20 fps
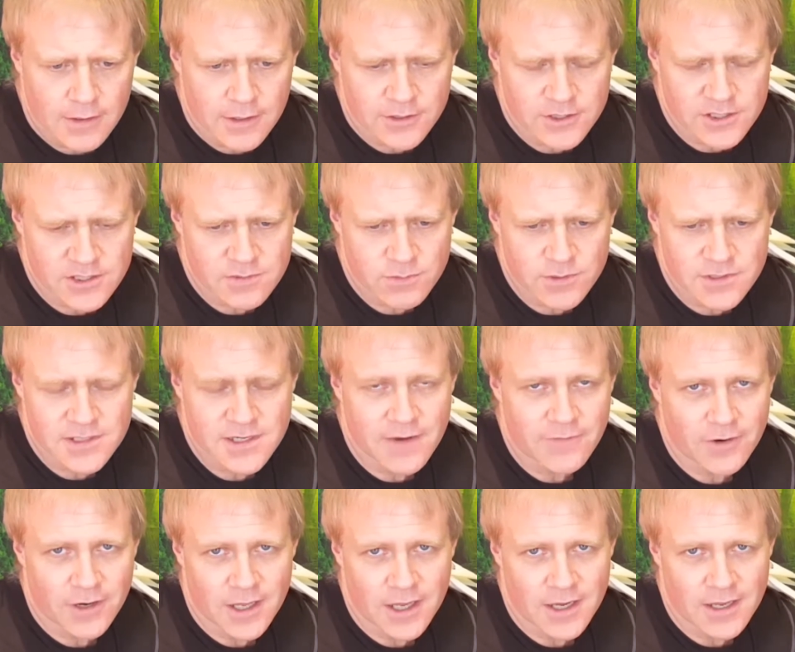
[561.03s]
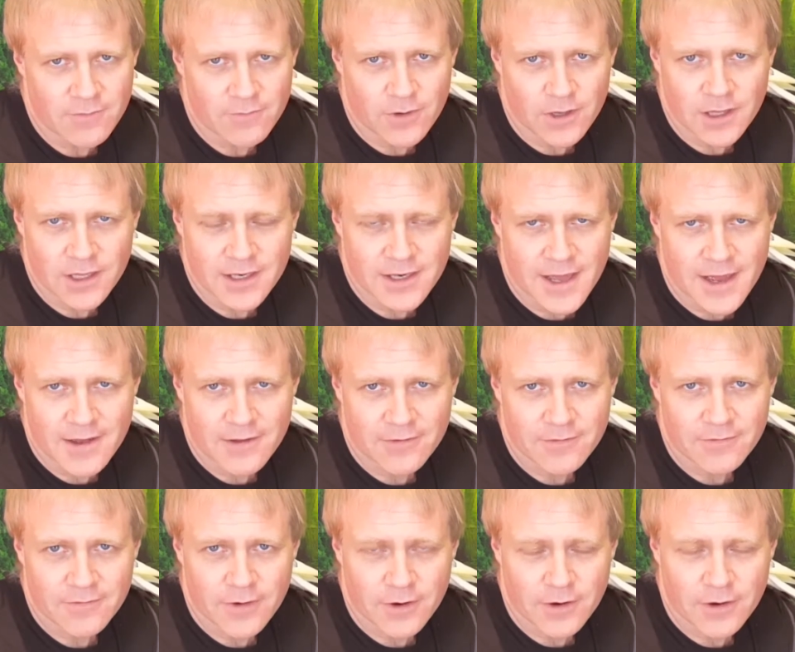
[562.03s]
It just was never getting really
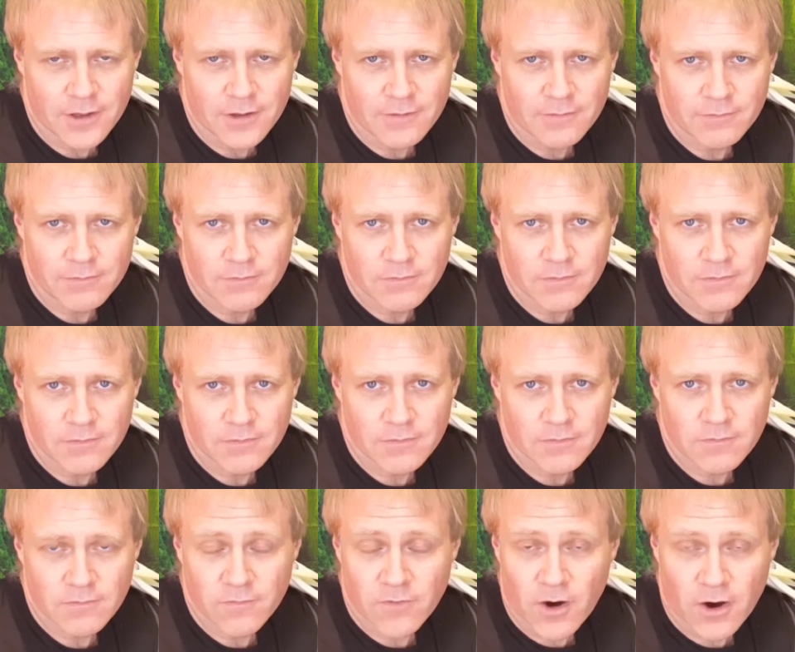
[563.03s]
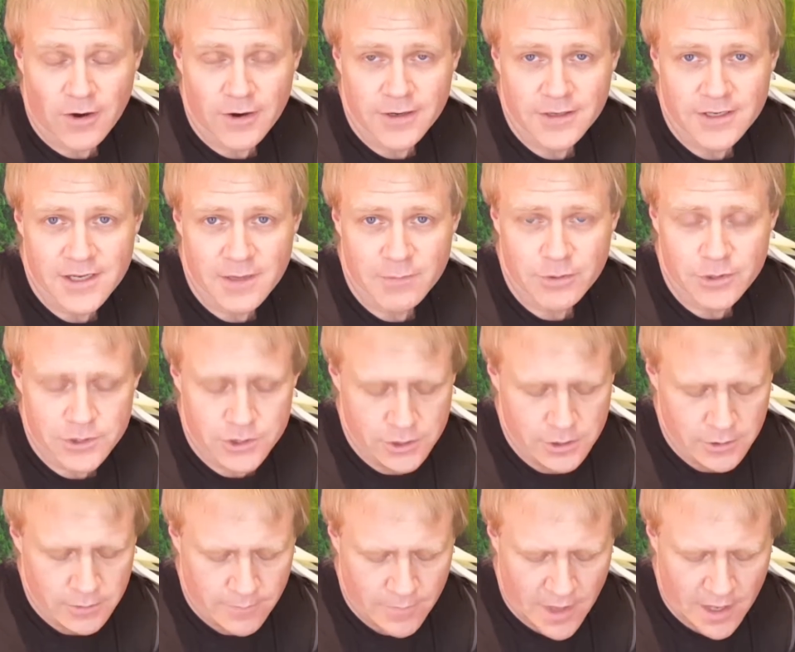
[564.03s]
down very far in
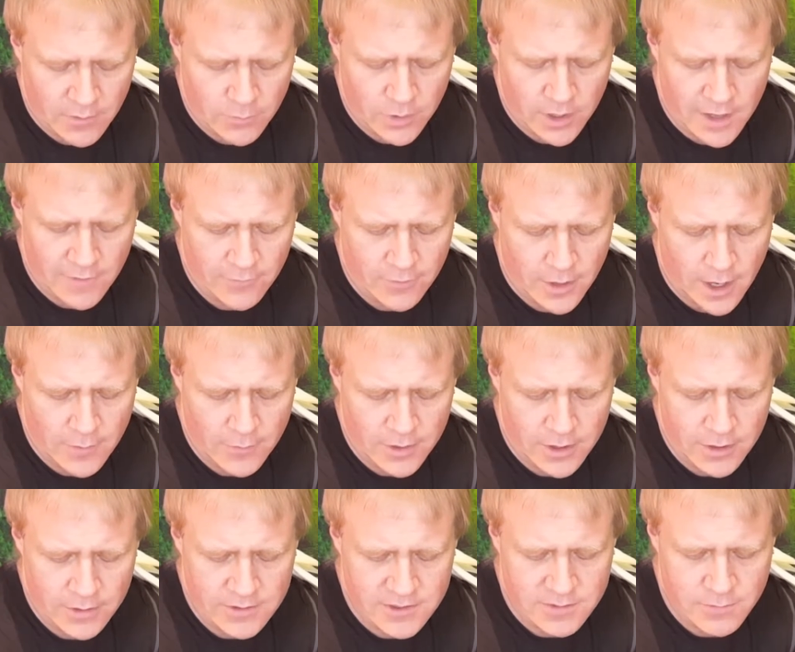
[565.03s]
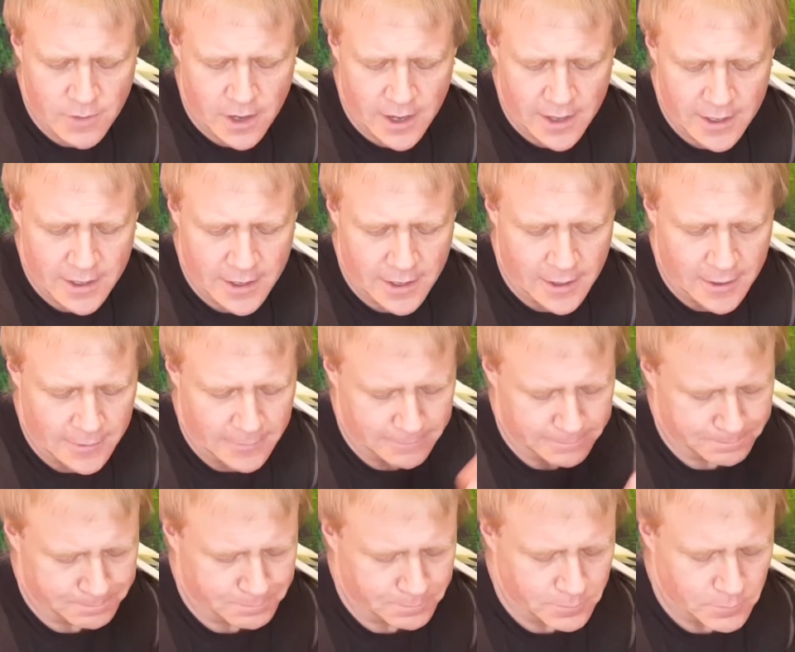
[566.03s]
temperature. And whenever I would use my
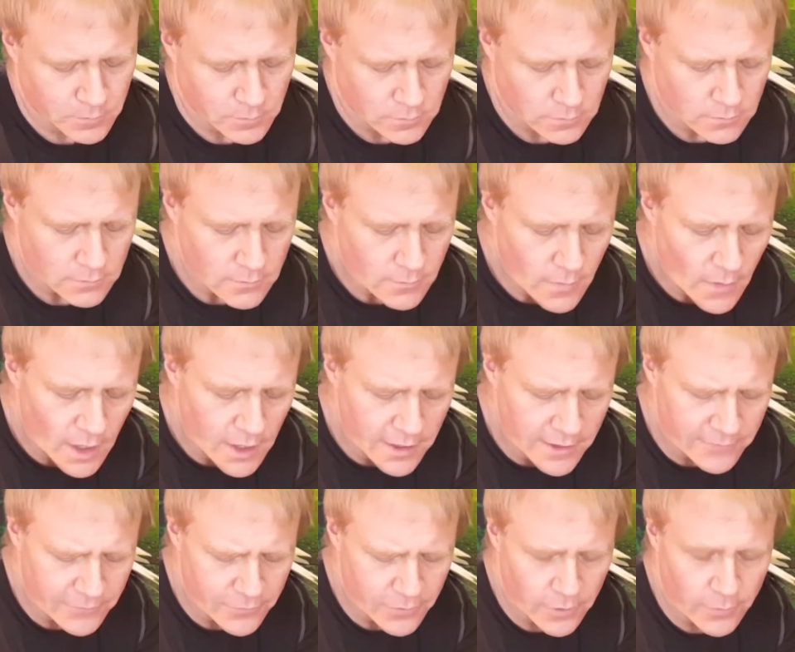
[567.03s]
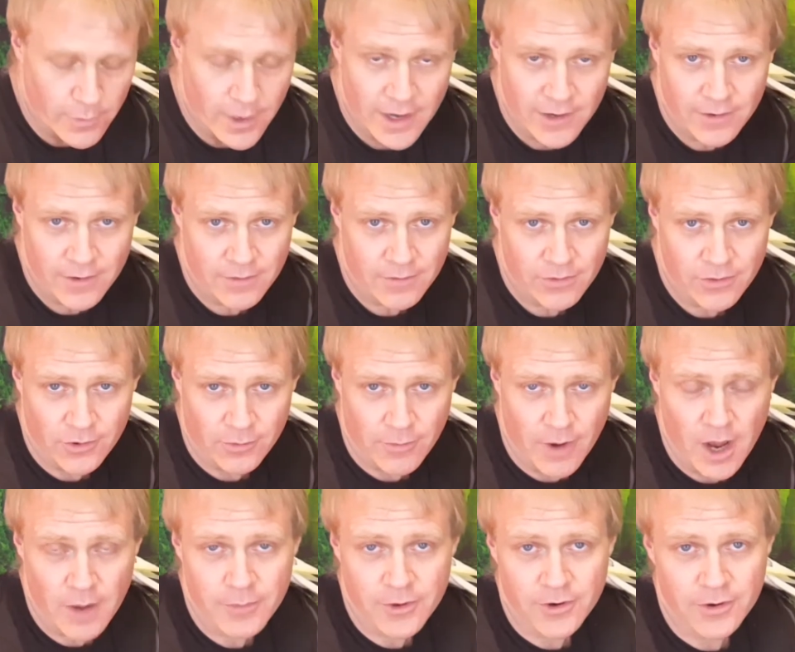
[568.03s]
infrared
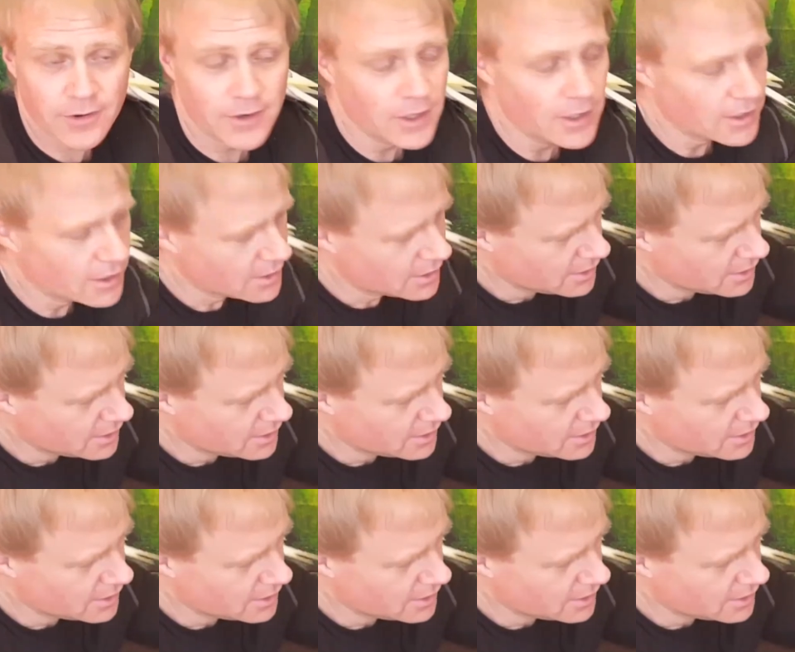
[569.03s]
thermometer